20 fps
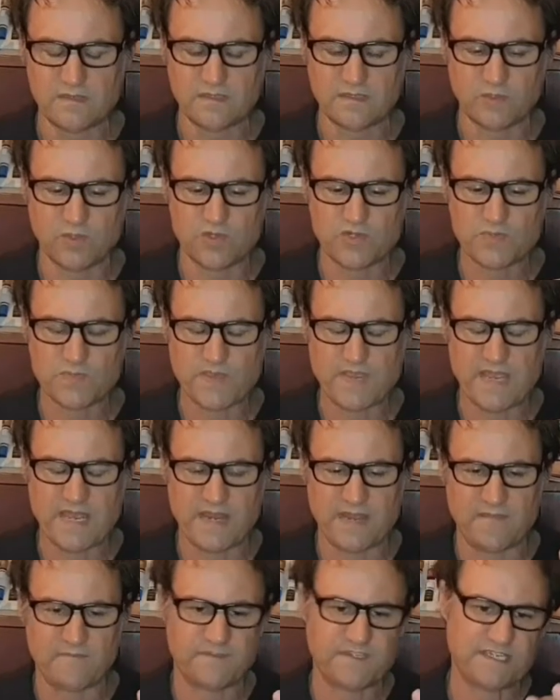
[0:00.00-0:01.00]
The laundry
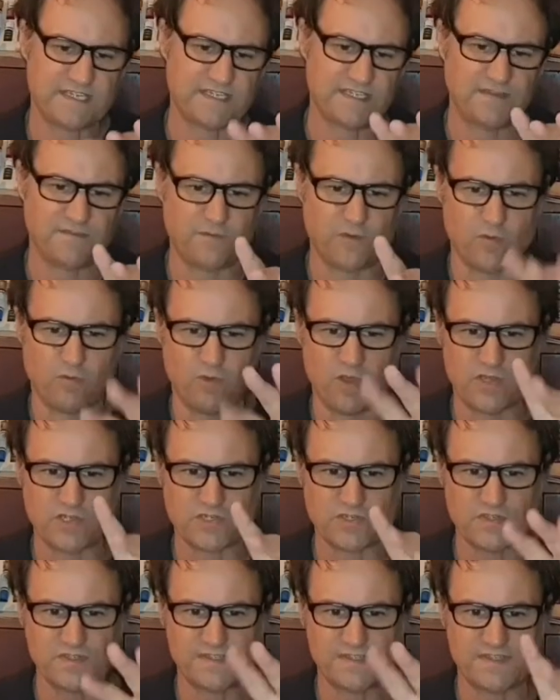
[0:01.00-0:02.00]
powder, 64
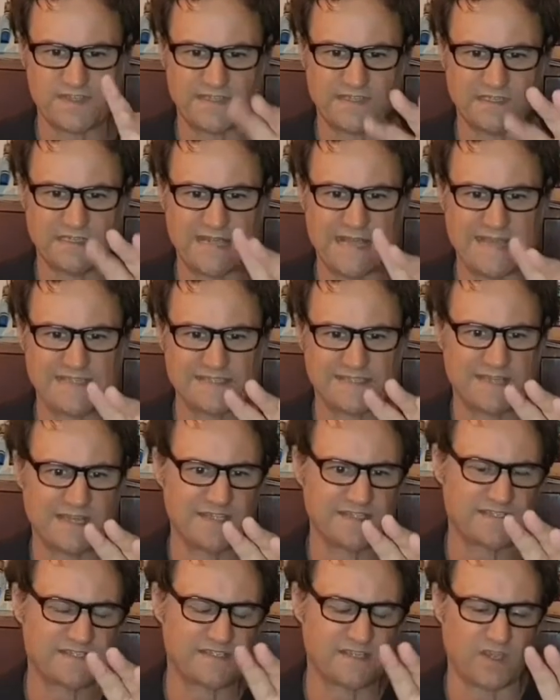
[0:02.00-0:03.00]
washes, that'll last
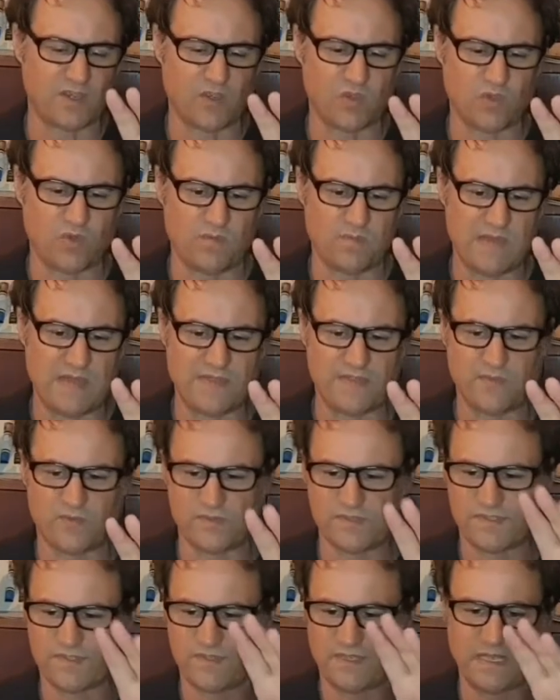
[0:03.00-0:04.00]
us a good month
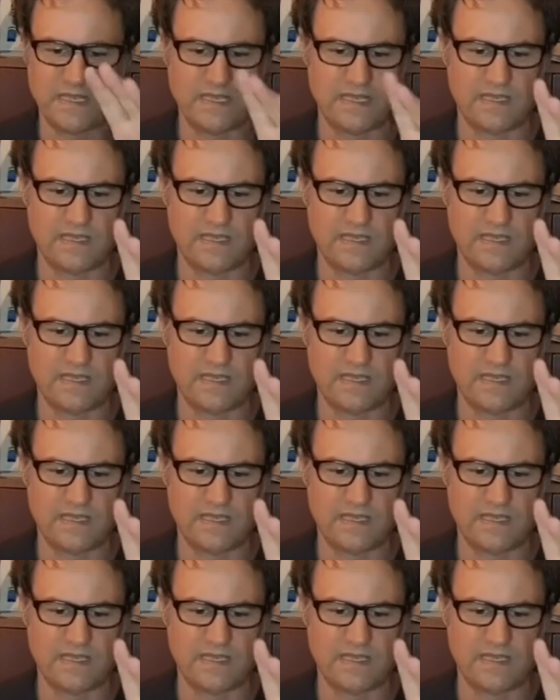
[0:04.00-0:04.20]
or so,